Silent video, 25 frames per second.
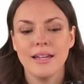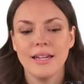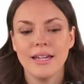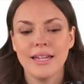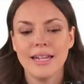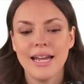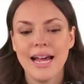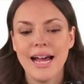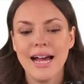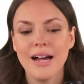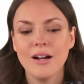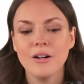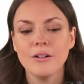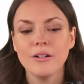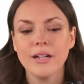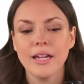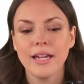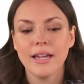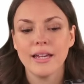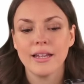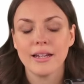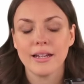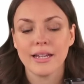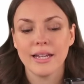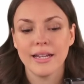And how
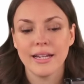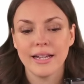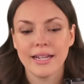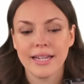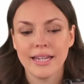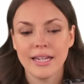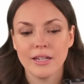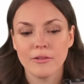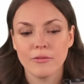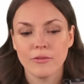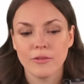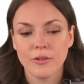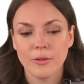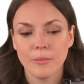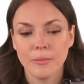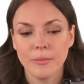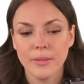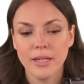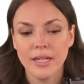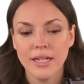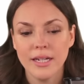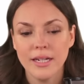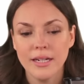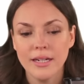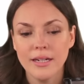get, can I get from
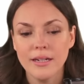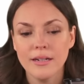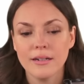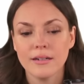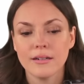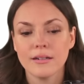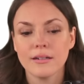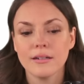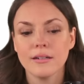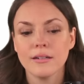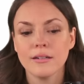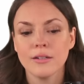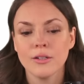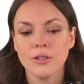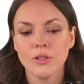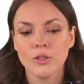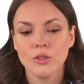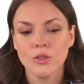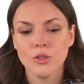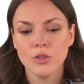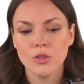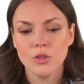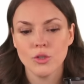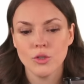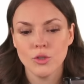here
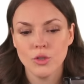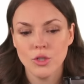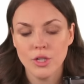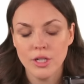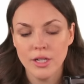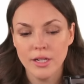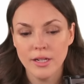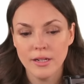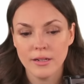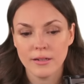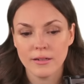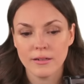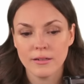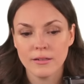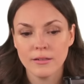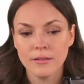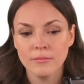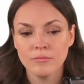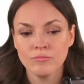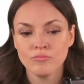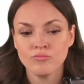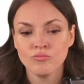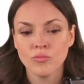to here?